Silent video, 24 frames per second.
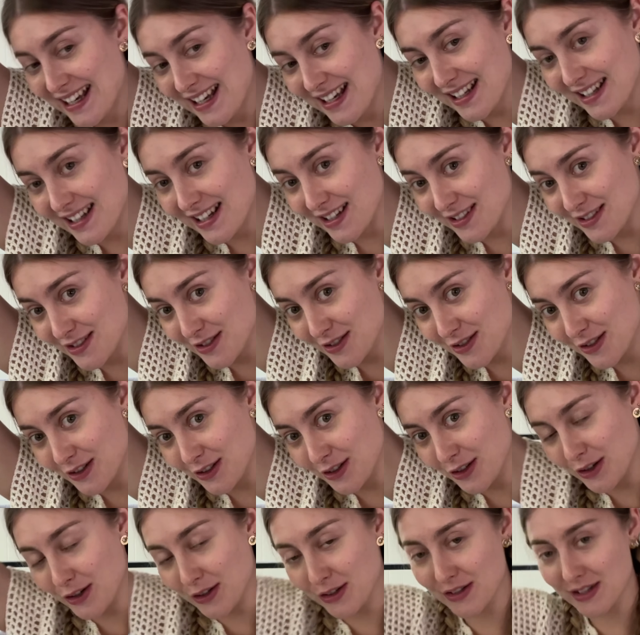Now I just got to
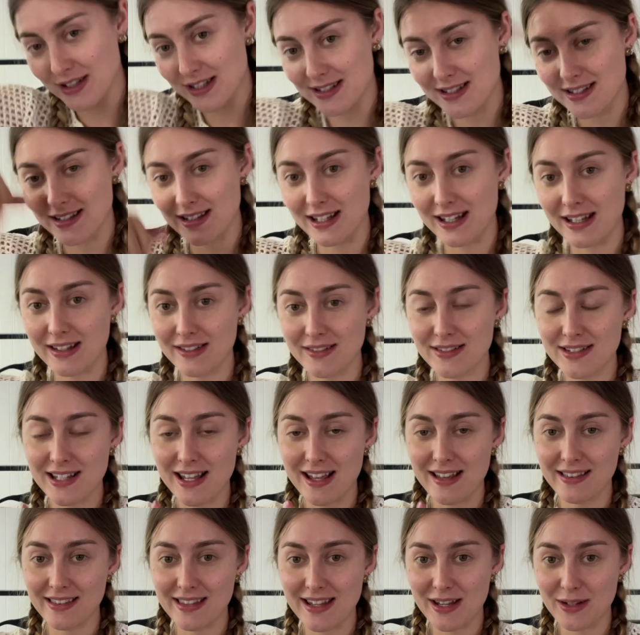glue the sleeves
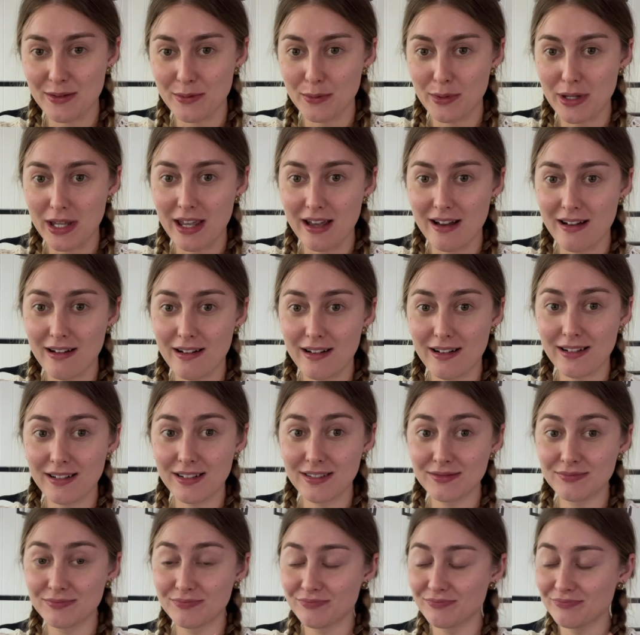and then we are
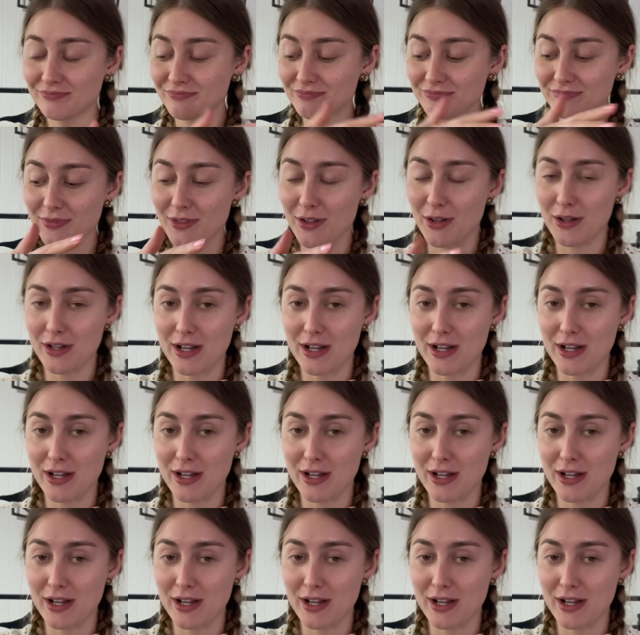on